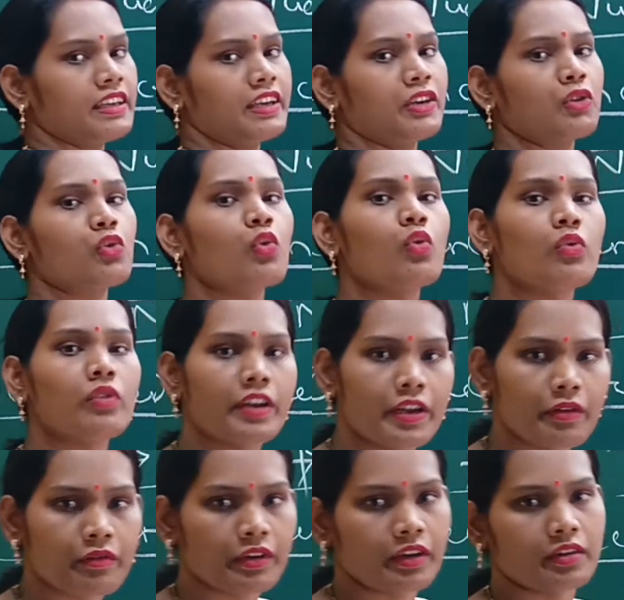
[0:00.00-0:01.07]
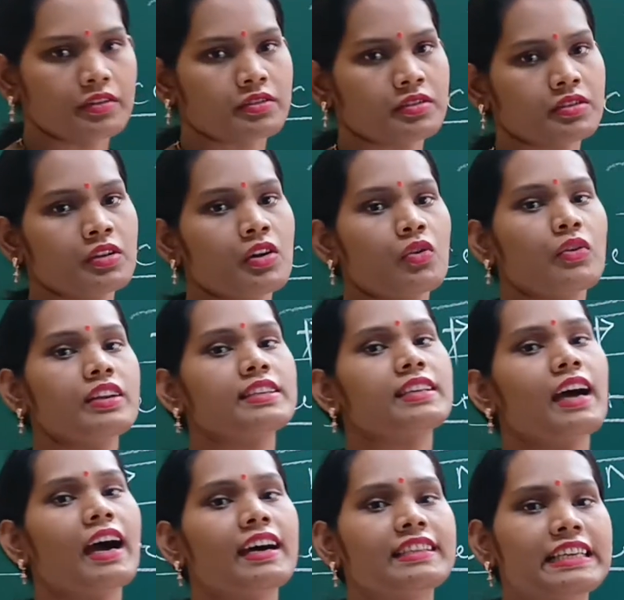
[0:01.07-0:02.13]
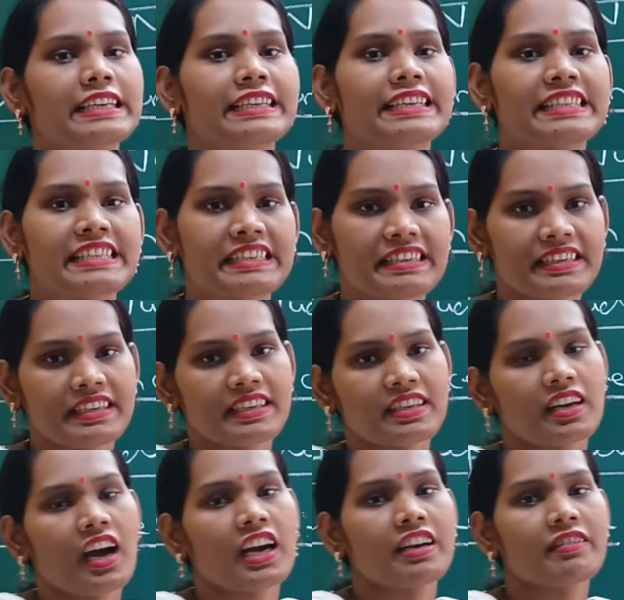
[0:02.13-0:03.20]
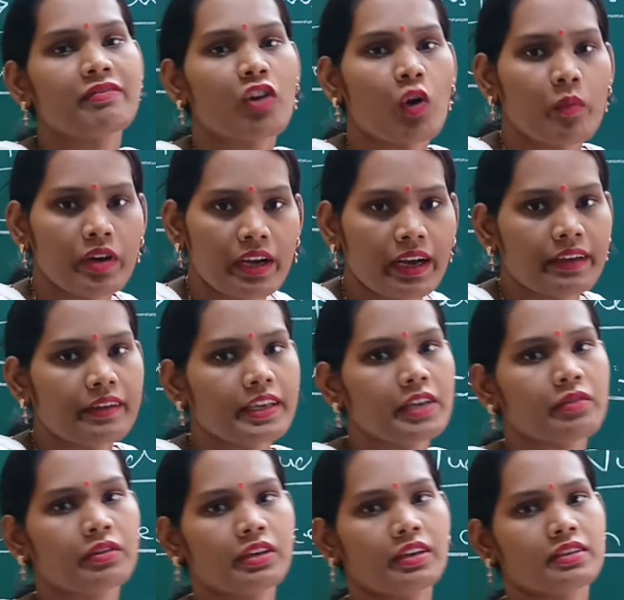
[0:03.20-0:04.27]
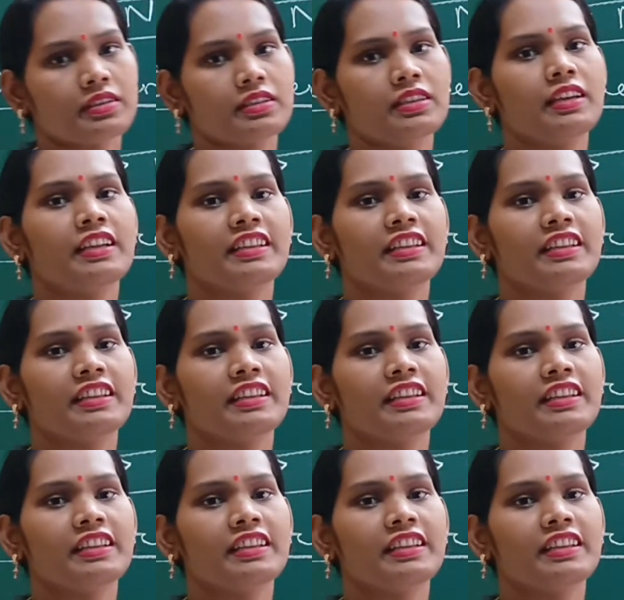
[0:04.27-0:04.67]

a true nucleus, which has a distinct and prominent nucleus,